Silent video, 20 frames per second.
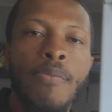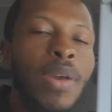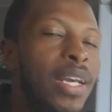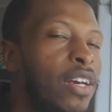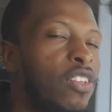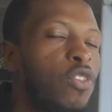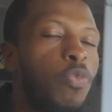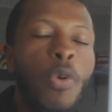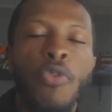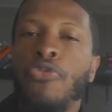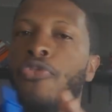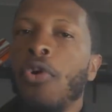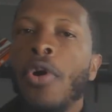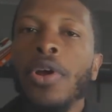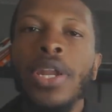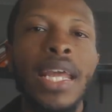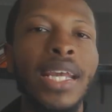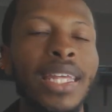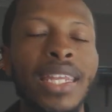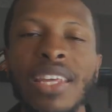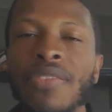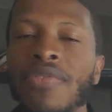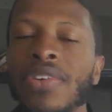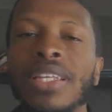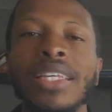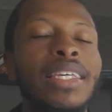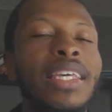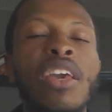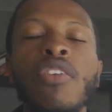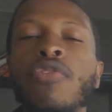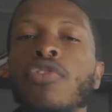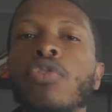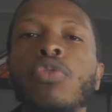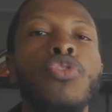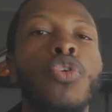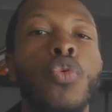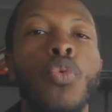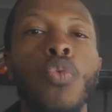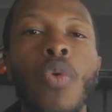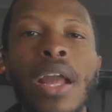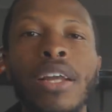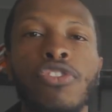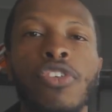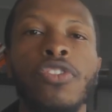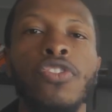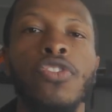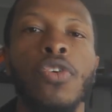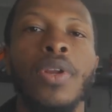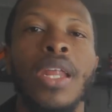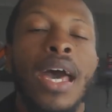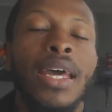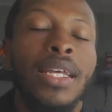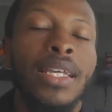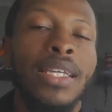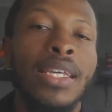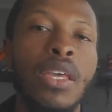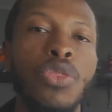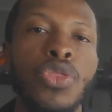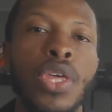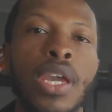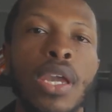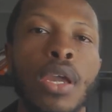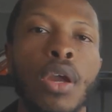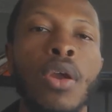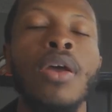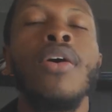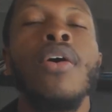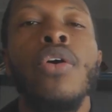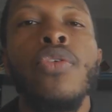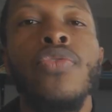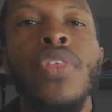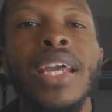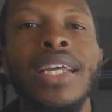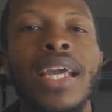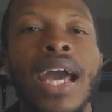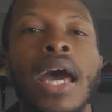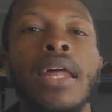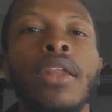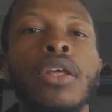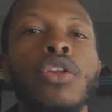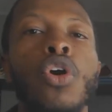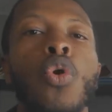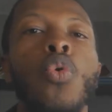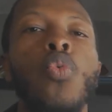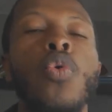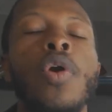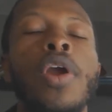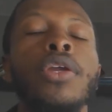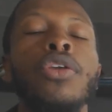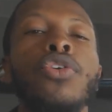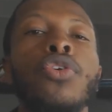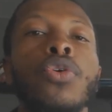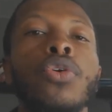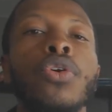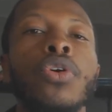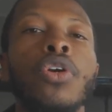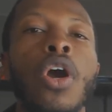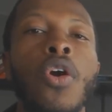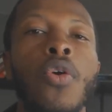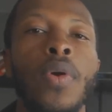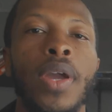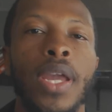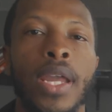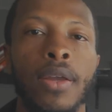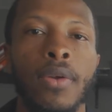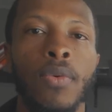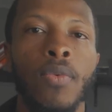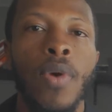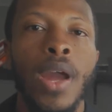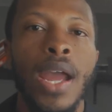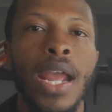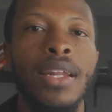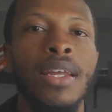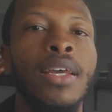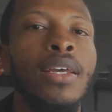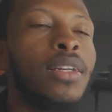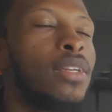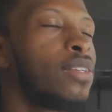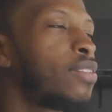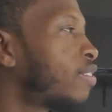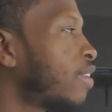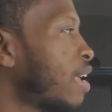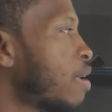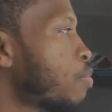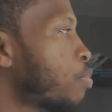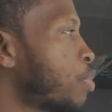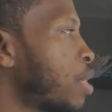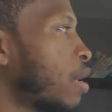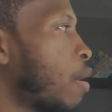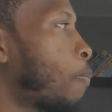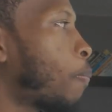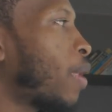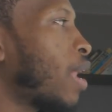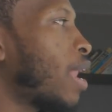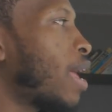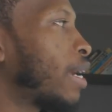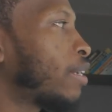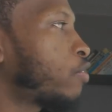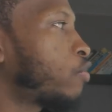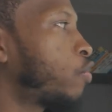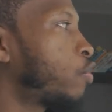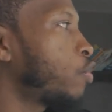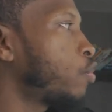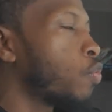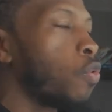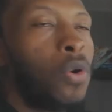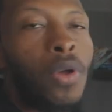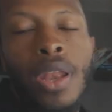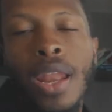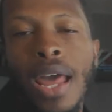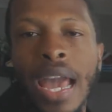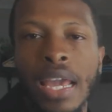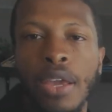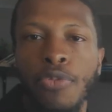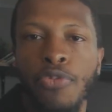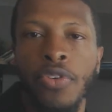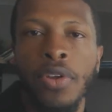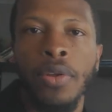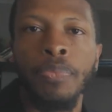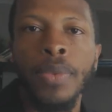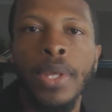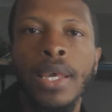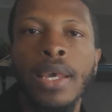Because before they can even give you directions on how to get there, they gotta know where you're going, right? The same thing applies to your life.